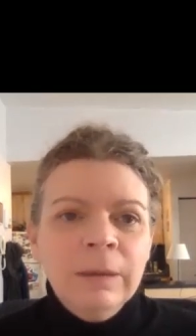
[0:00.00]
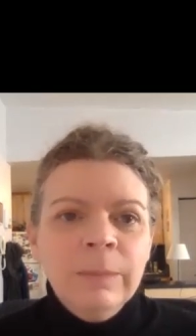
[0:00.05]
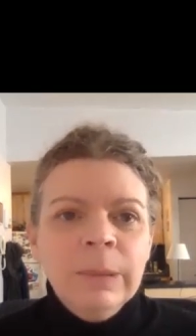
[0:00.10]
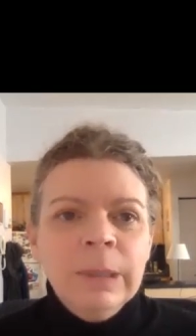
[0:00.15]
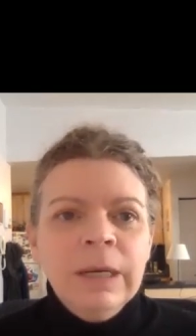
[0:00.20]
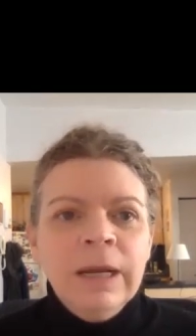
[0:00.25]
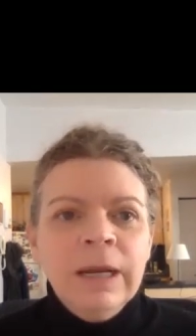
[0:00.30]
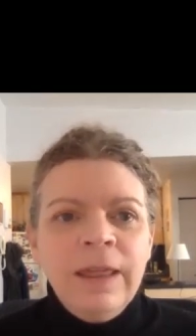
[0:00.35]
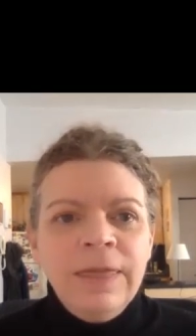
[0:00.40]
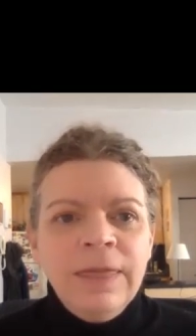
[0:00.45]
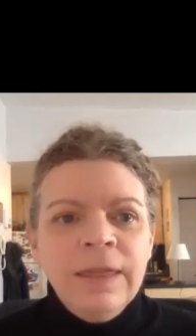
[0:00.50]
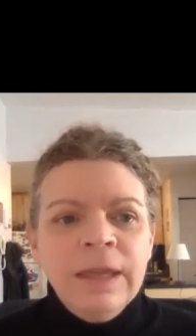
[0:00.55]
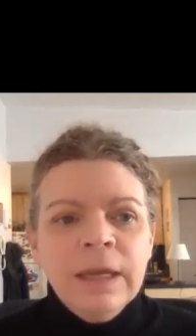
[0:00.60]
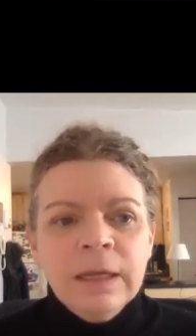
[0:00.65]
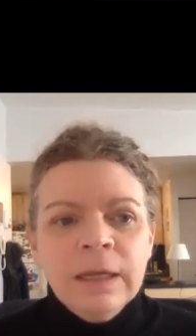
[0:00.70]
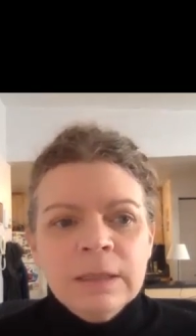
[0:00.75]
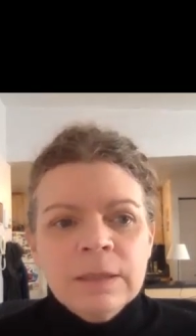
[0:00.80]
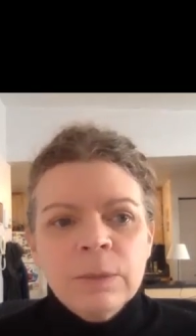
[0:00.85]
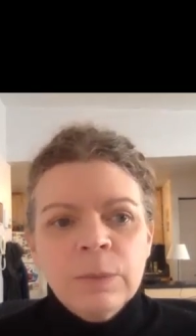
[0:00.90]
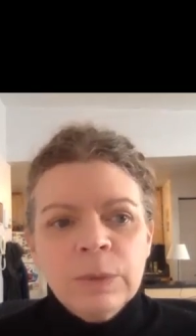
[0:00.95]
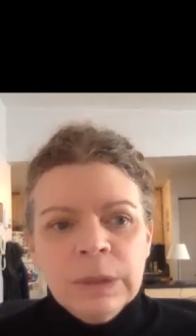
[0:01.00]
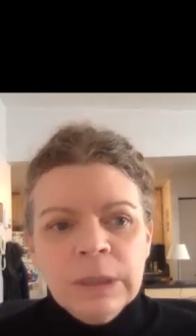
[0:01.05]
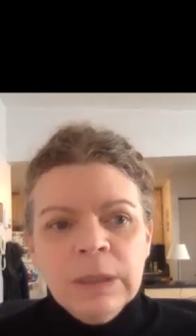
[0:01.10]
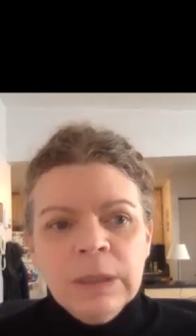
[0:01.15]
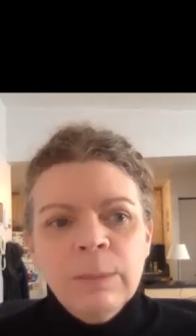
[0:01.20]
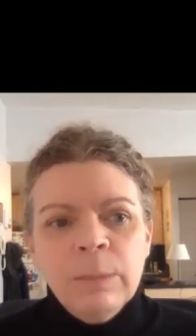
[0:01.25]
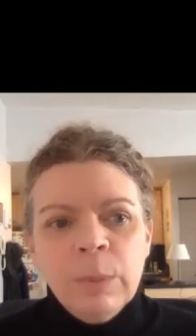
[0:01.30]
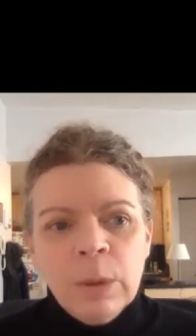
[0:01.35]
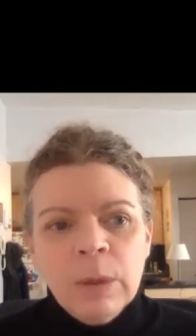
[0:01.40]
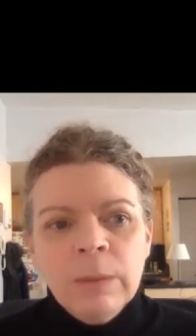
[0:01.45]
But I think it's a really
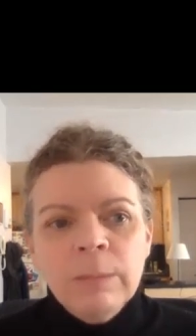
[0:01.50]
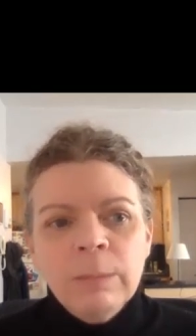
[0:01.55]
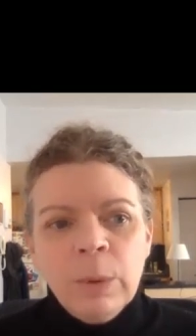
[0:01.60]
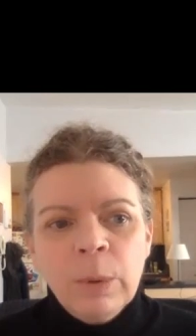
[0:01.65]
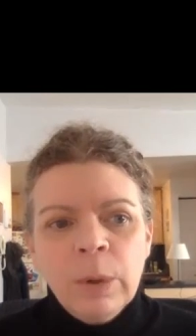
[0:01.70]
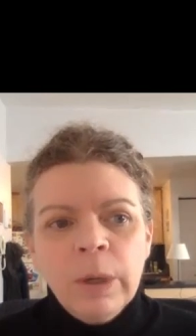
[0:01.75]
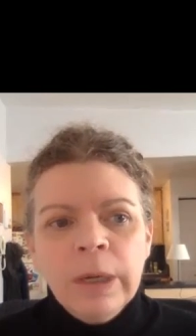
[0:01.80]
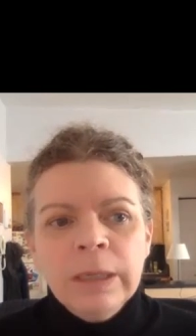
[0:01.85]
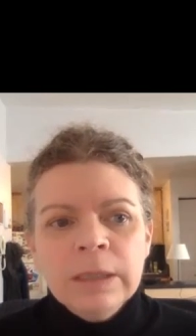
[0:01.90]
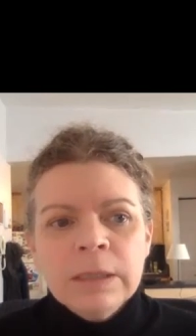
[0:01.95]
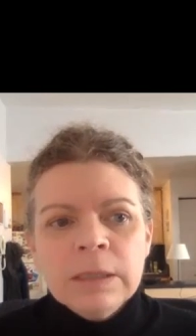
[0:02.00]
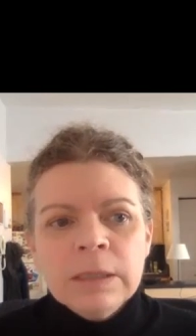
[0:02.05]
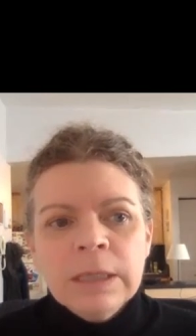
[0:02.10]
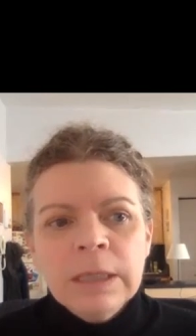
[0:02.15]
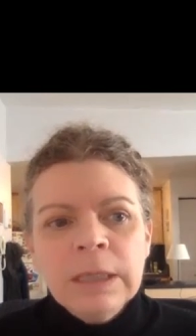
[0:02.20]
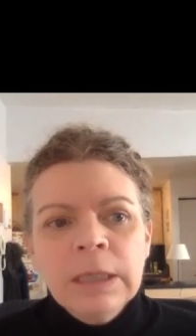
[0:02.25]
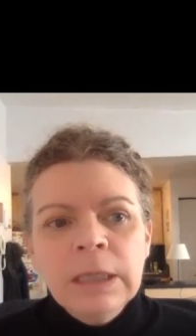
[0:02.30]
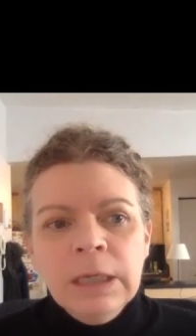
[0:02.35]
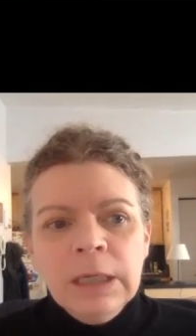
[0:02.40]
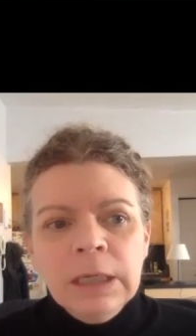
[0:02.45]
important point, is that,